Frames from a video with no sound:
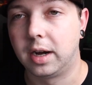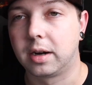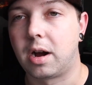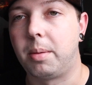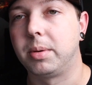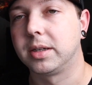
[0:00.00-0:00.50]

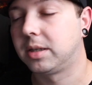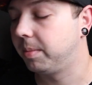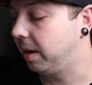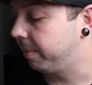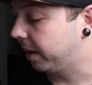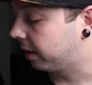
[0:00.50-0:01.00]
complex
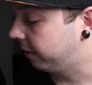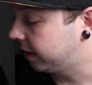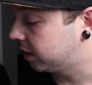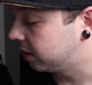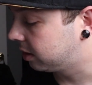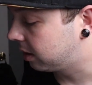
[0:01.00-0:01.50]
in my
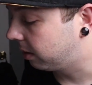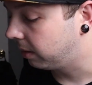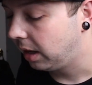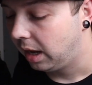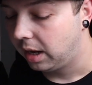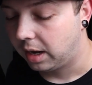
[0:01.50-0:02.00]
collection. So
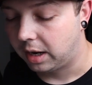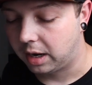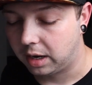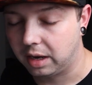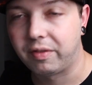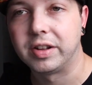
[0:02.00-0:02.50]

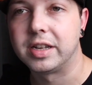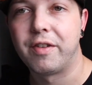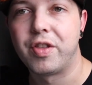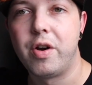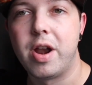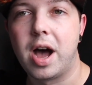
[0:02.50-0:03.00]

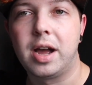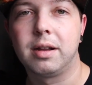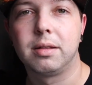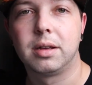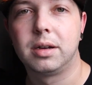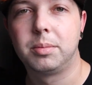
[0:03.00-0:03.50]
if they're
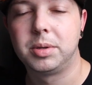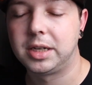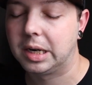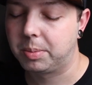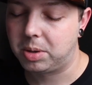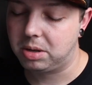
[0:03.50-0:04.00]
not the
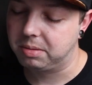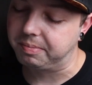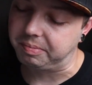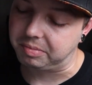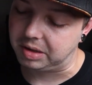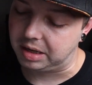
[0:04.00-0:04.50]
Bazinga ball,
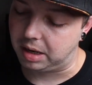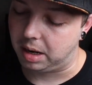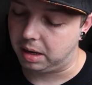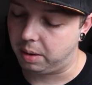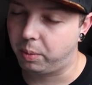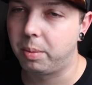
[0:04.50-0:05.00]

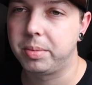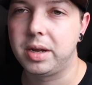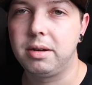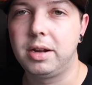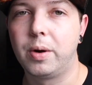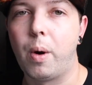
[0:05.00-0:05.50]
I won't
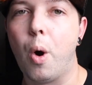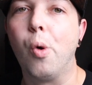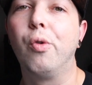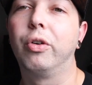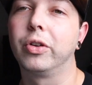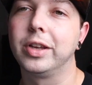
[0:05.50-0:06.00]
be
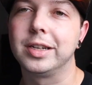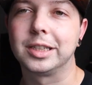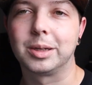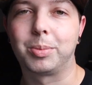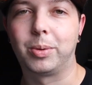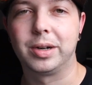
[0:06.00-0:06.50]
overly
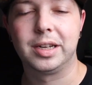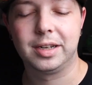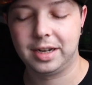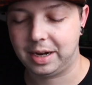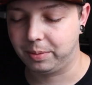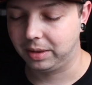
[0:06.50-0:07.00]

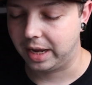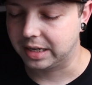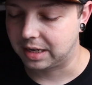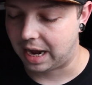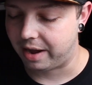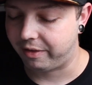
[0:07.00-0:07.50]
disappointed. I would like
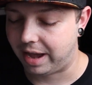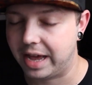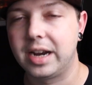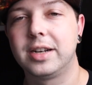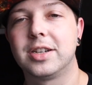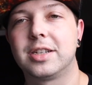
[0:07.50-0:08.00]
to have
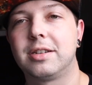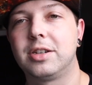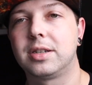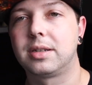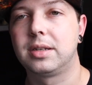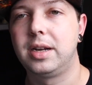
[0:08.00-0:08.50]
had it
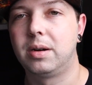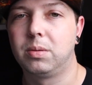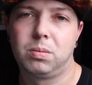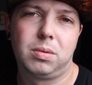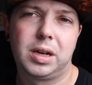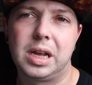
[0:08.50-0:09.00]
just
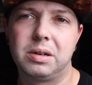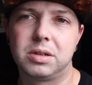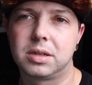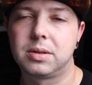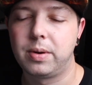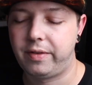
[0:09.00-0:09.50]
again,
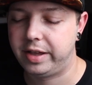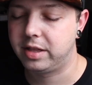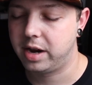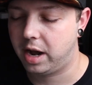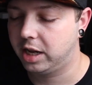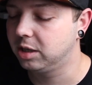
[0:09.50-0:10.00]
just to have hit
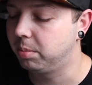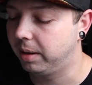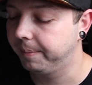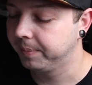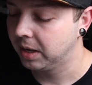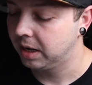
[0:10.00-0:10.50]
the odds, but